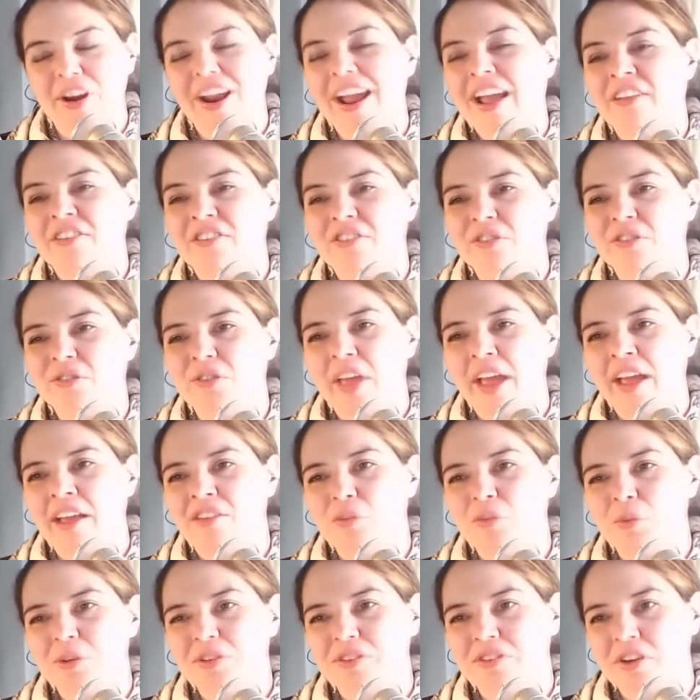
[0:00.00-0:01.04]
As
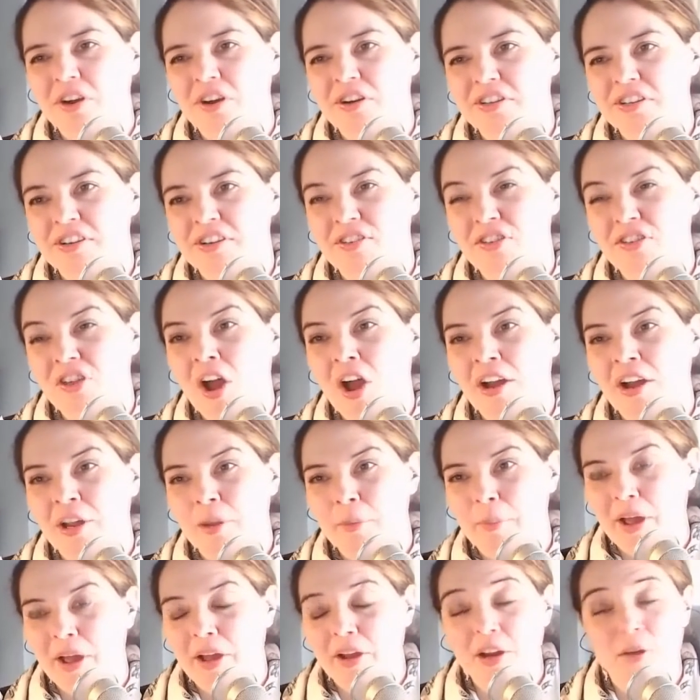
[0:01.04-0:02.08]
we start to talk
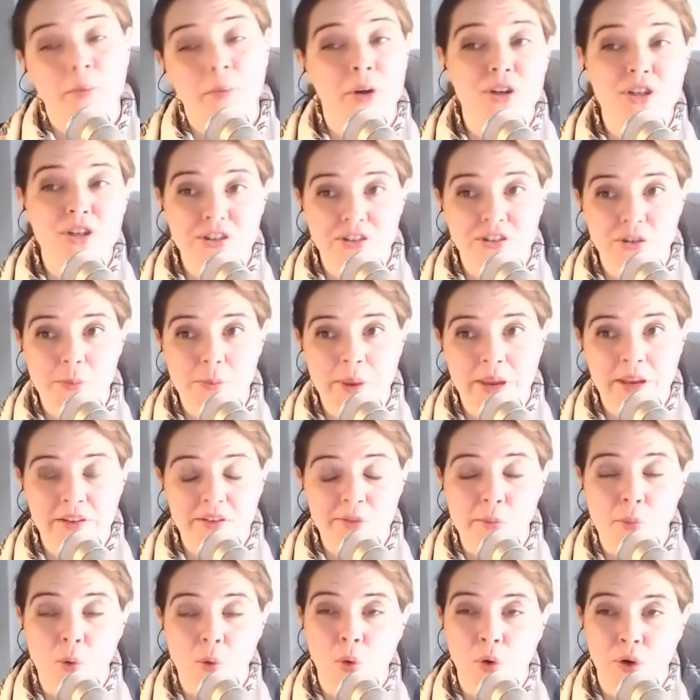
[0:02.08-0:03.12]
about commercial
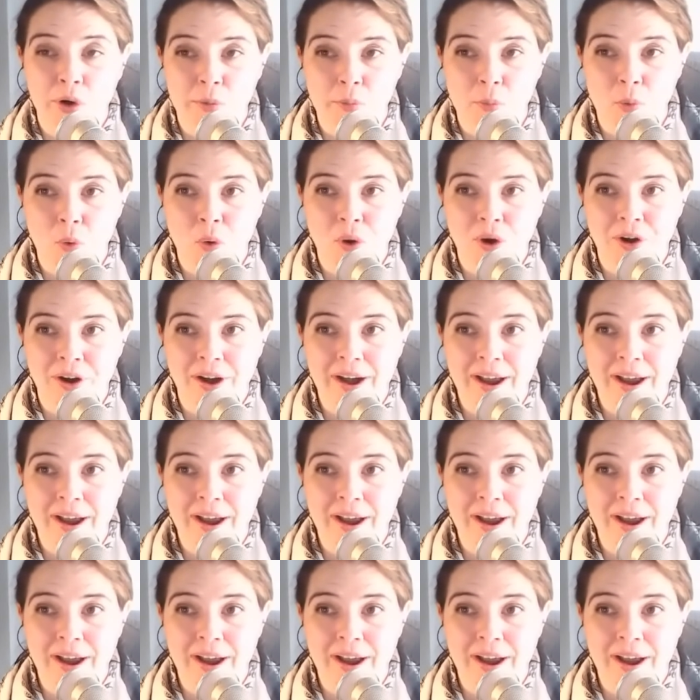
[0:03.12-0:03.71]
space more and more,